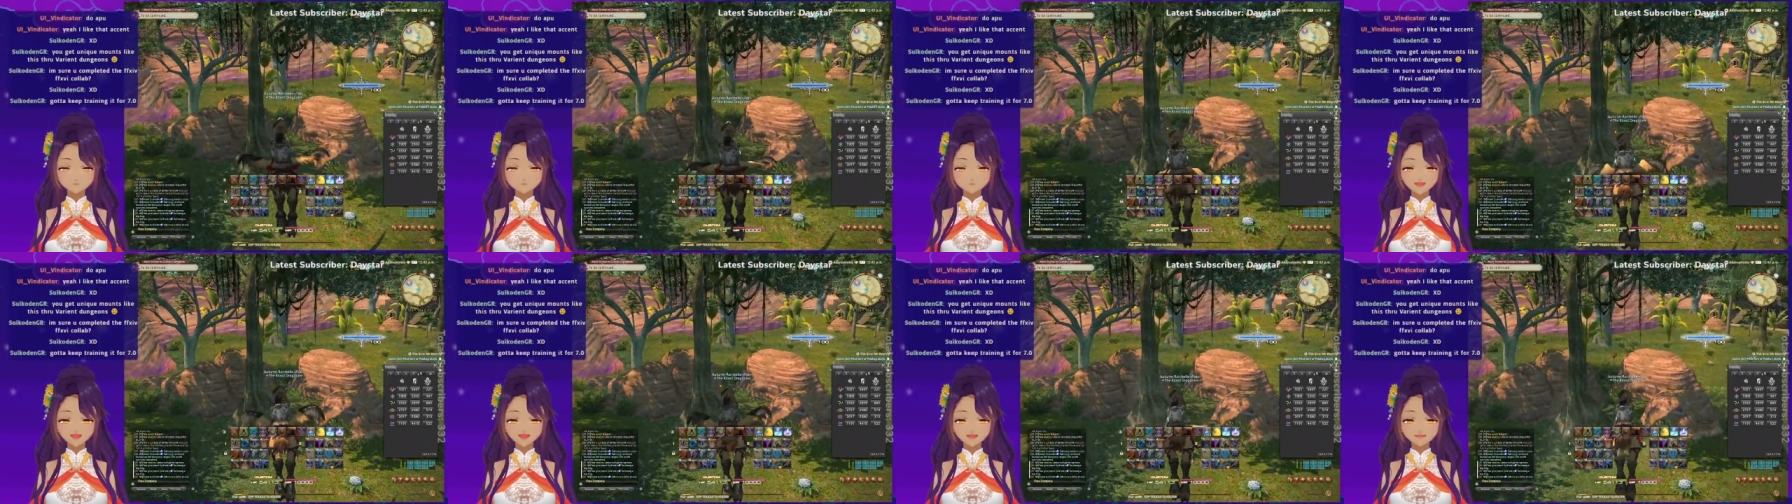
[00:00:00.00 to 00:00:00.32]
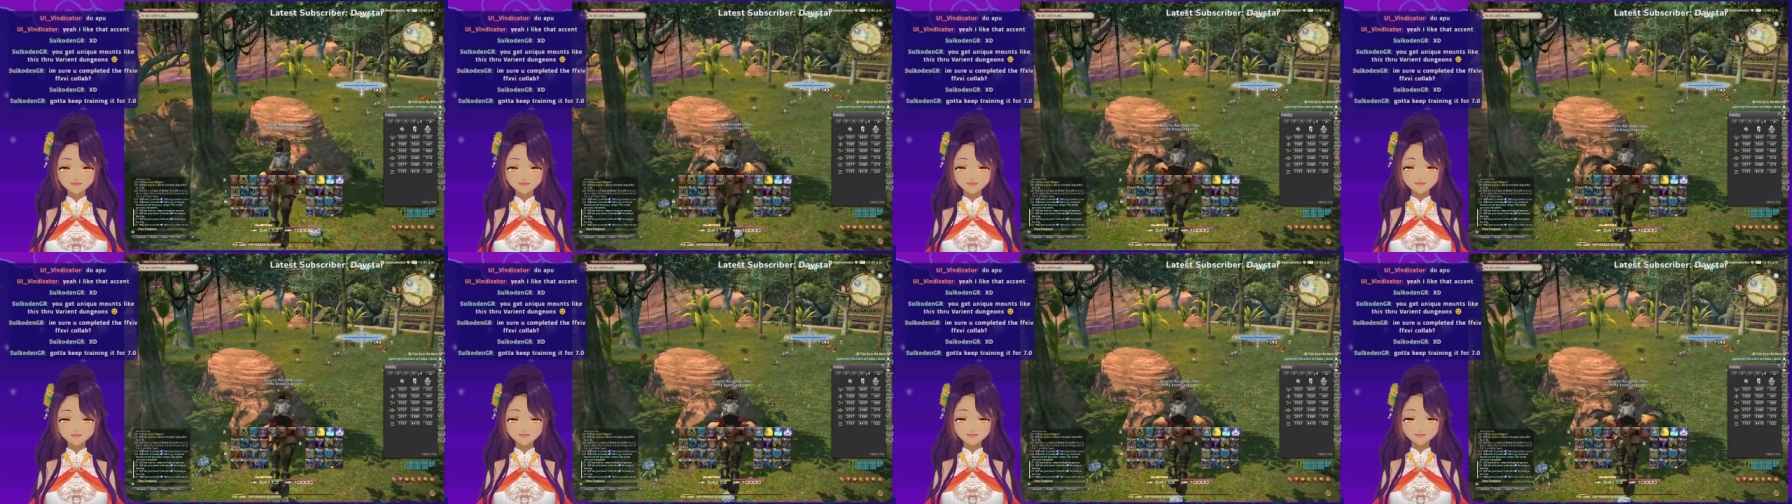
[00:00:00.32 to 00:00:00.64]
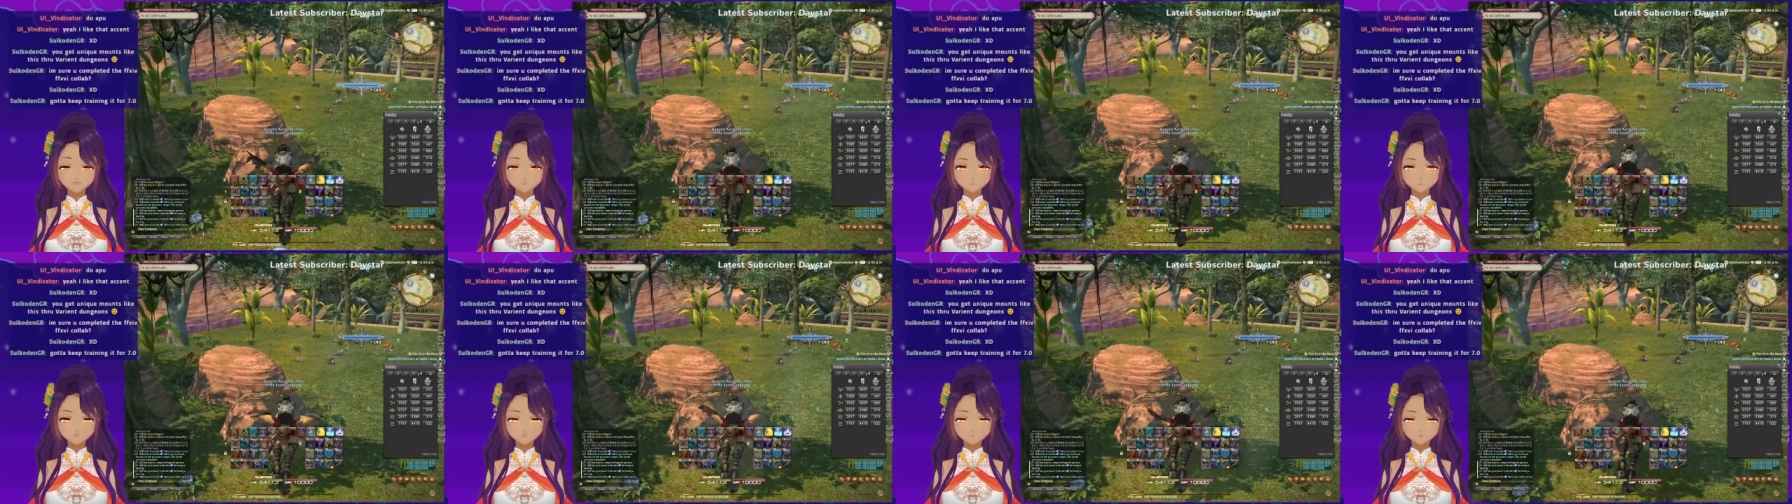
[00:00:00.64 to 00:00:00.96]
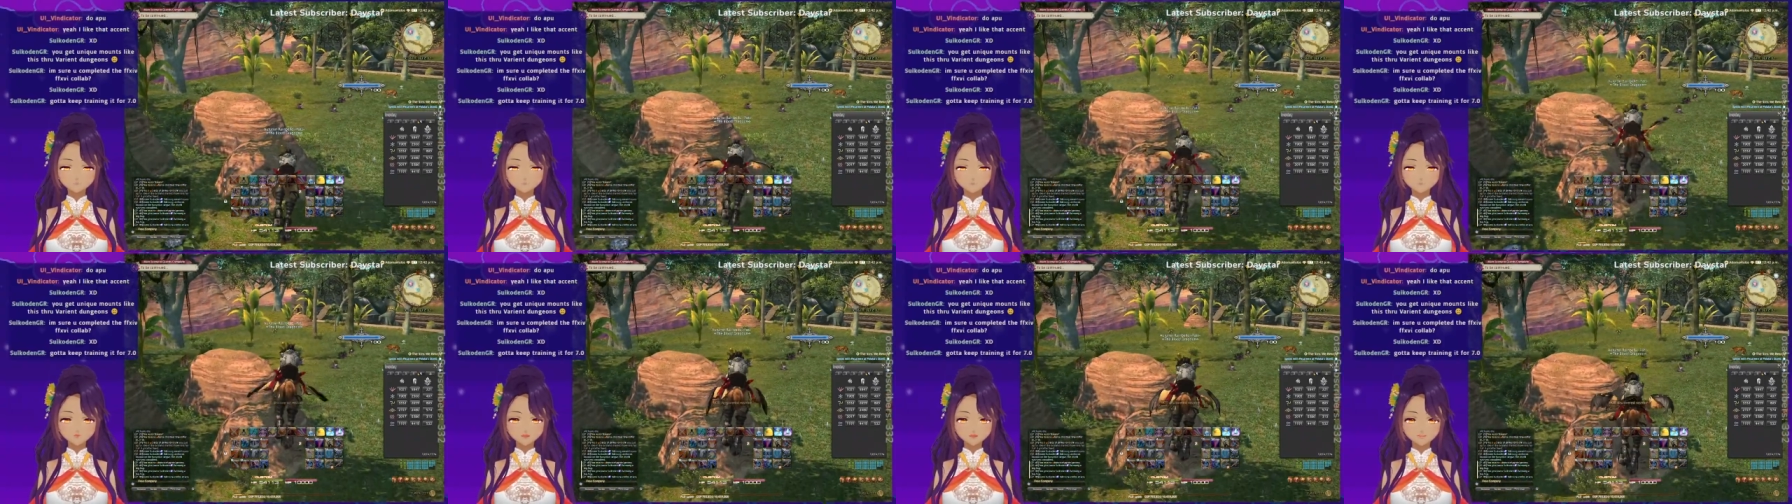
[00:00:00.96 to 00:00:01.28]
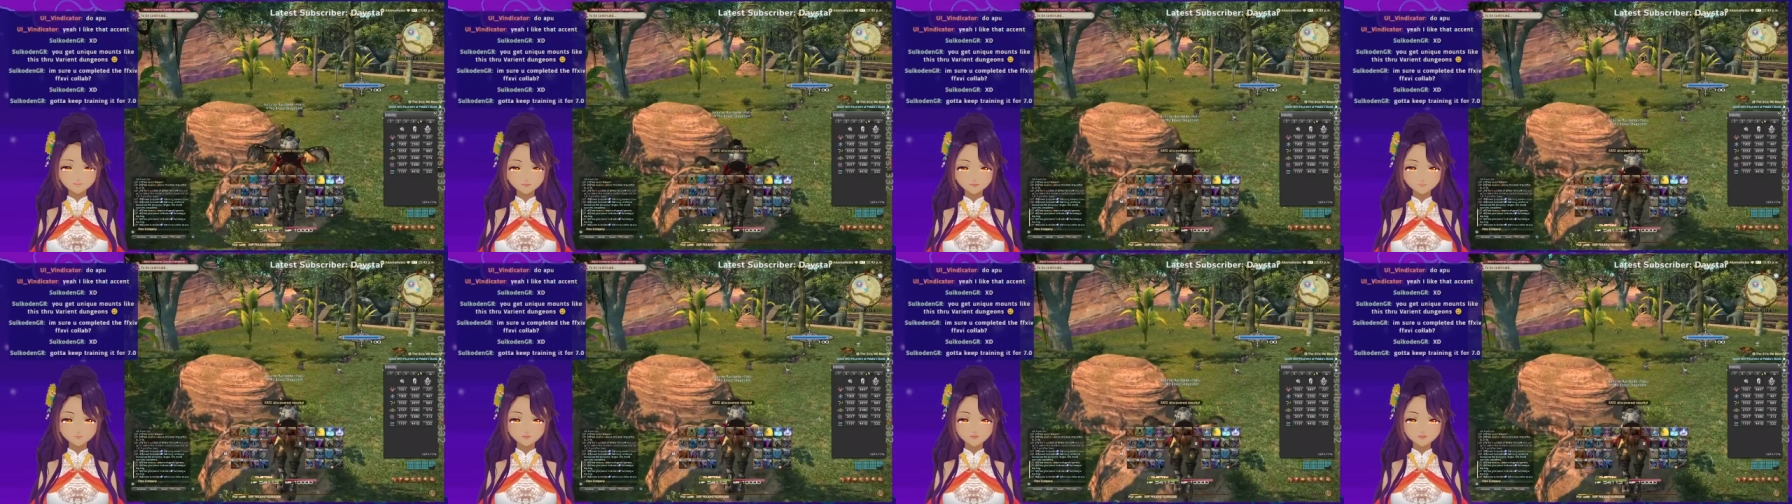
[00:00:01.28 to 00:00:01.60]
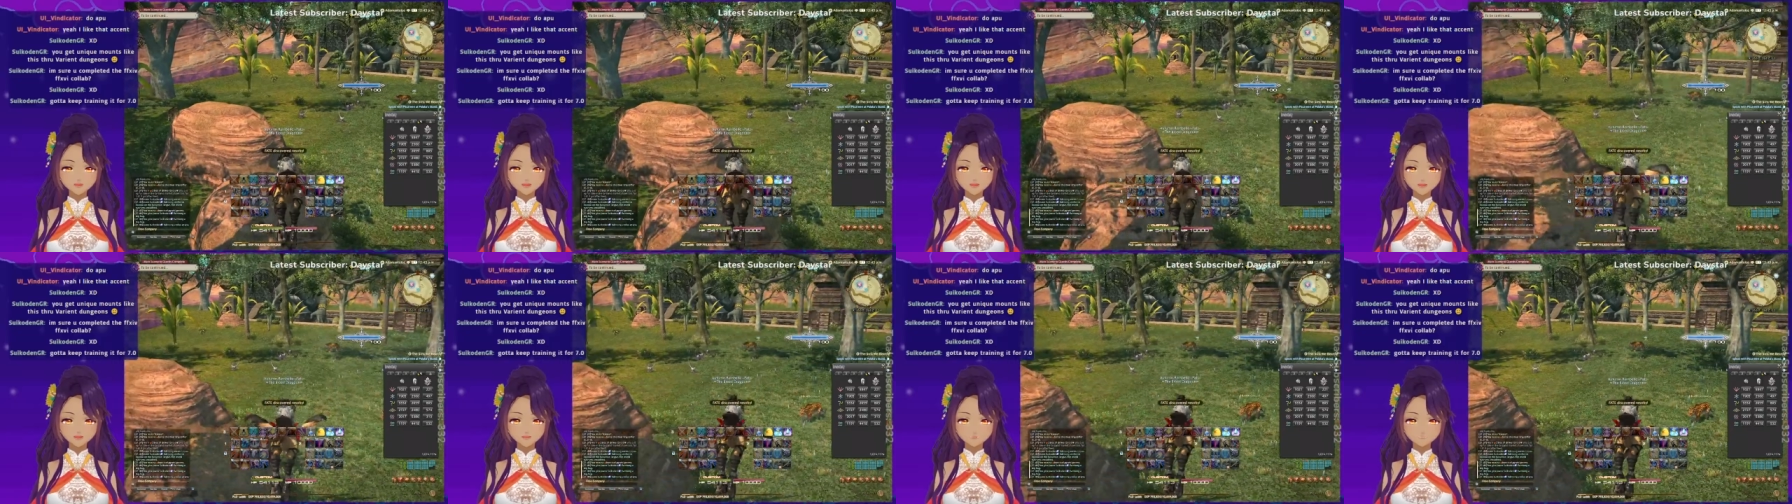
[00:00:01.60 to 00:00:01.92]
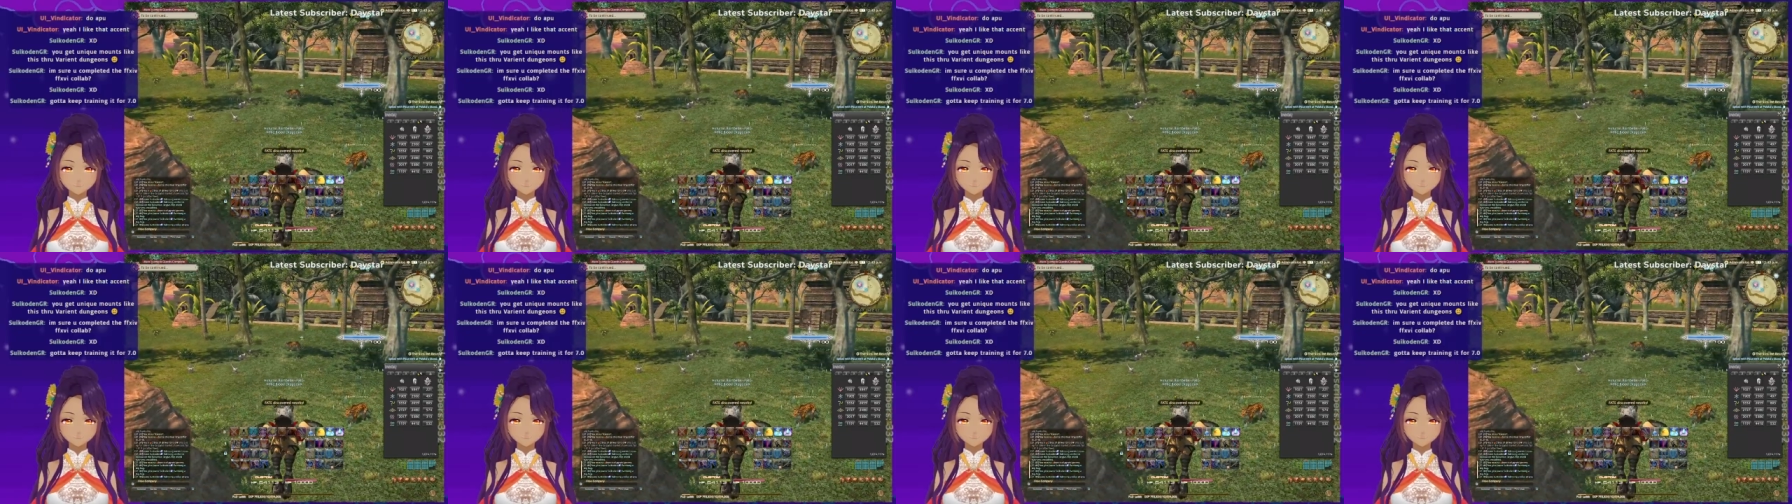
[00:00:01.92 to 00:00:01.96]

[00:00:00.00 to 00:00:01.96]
I need better things.